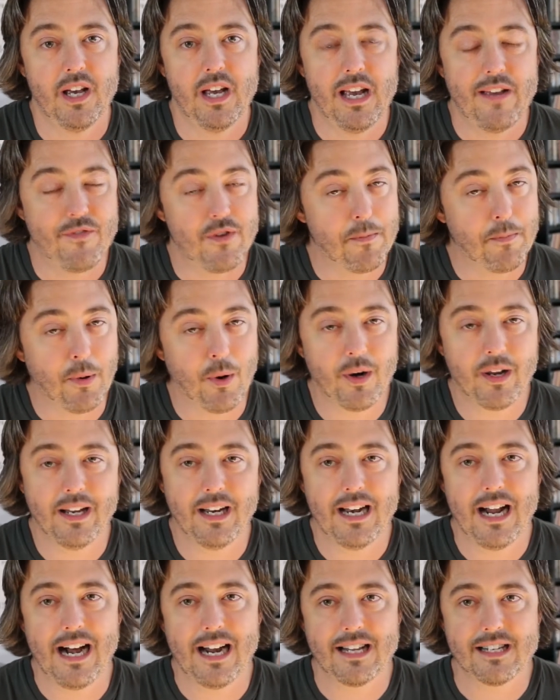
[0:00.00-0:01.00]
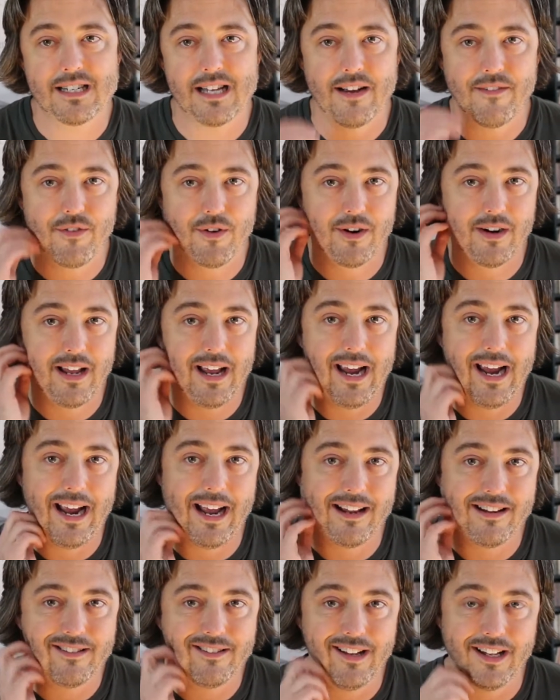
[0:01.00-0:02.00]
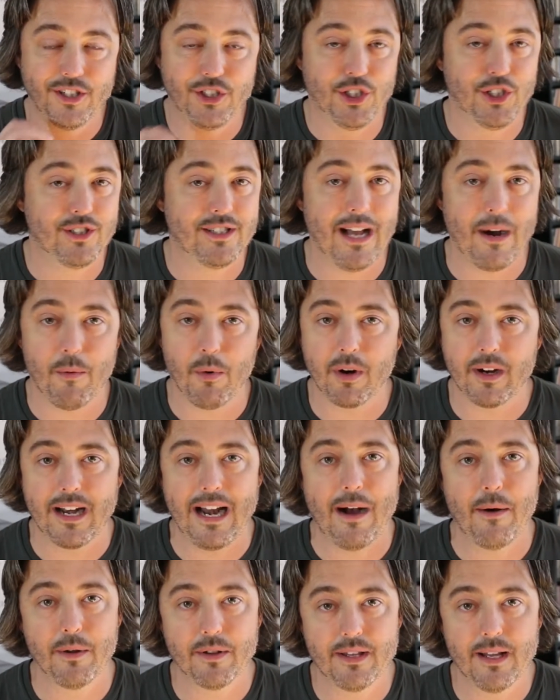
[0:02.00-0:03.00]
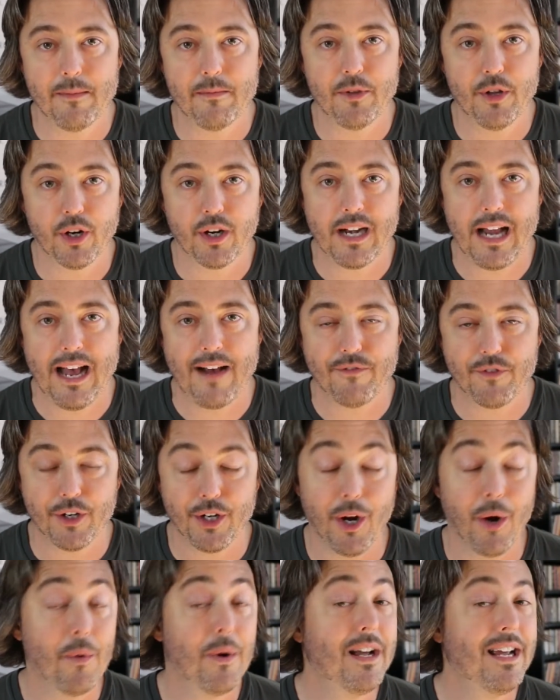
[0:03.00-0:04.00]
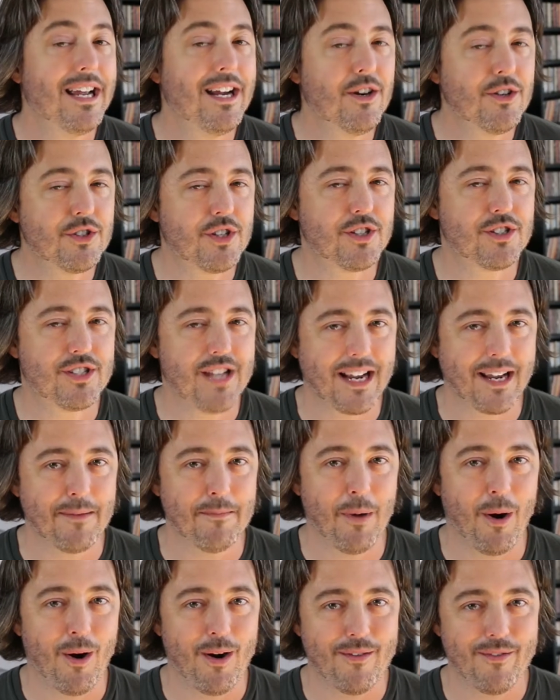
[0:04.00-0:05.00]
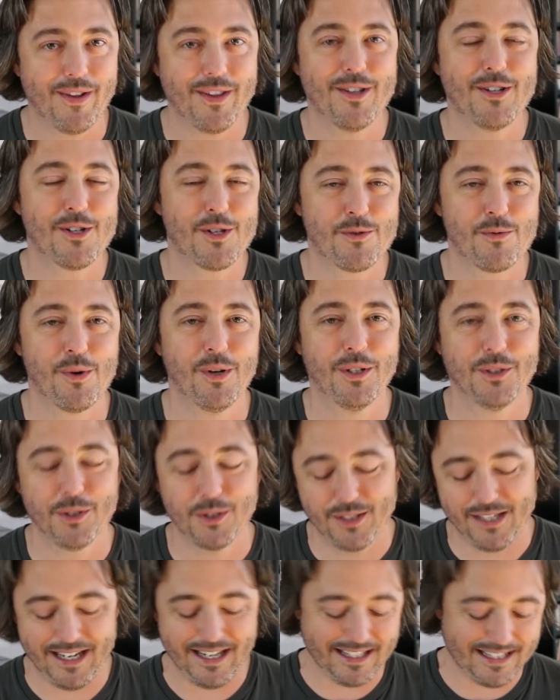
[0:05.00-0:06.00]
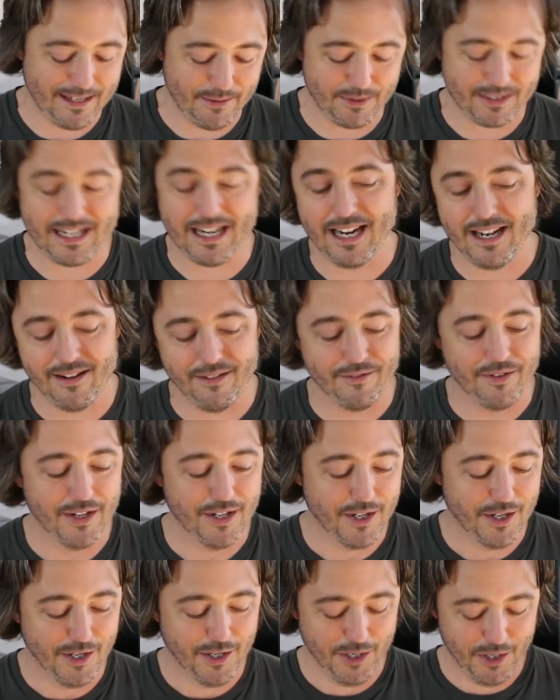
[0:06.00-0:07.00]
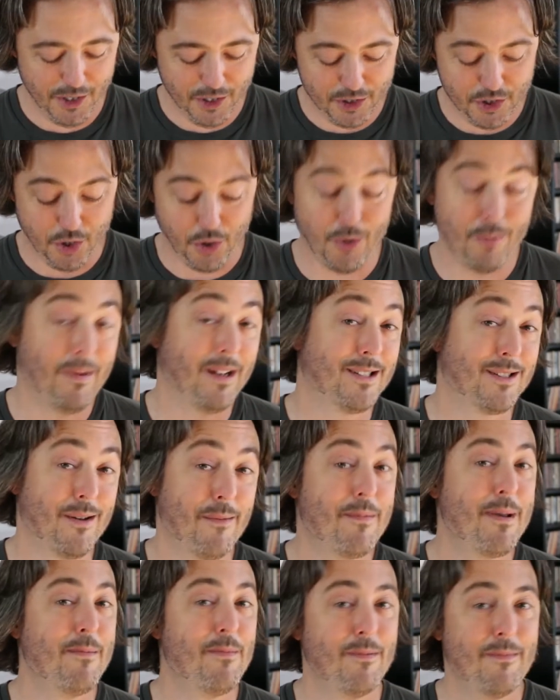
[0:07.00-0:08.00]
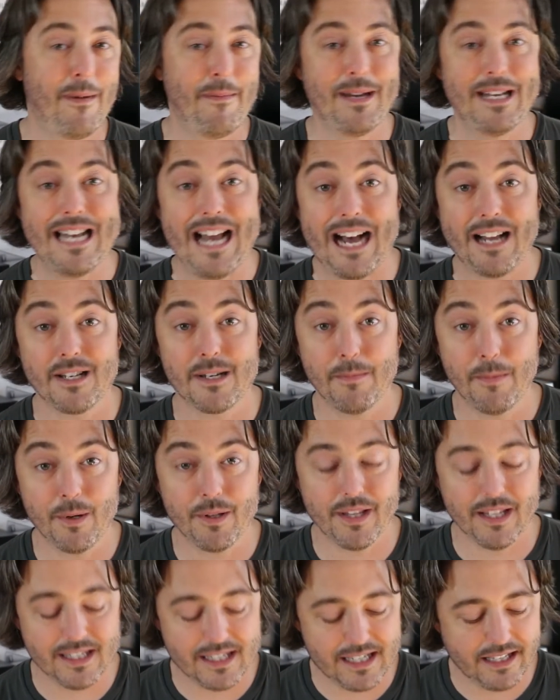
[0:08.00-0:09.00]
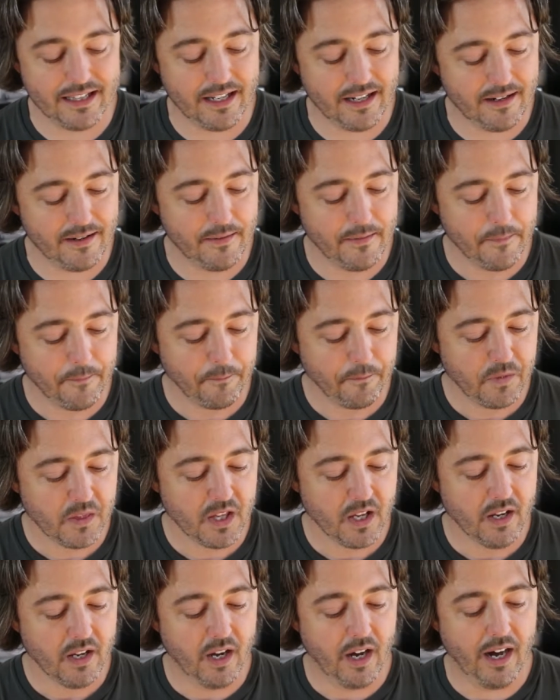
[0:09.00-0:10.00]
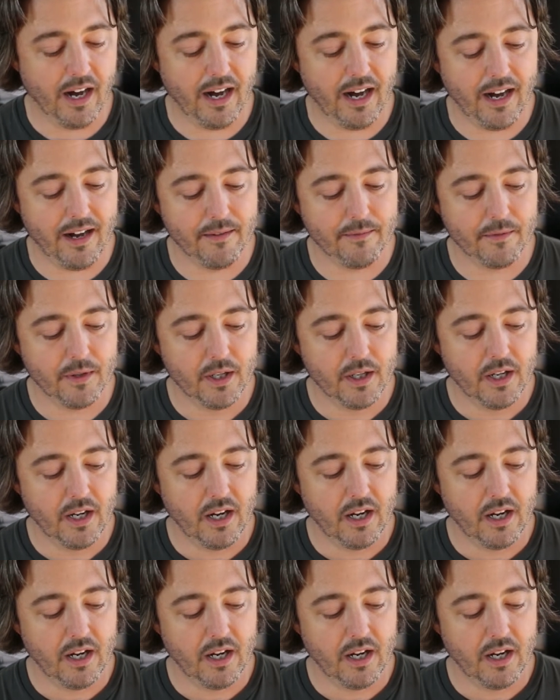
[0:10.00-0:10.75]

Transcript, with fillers: if you put in an honest effort and it's just not working out with them, they're gonna have to go. Here's the second part of it, and this is real interesting because I was kind of told by some people maybe not to put this in there. Um,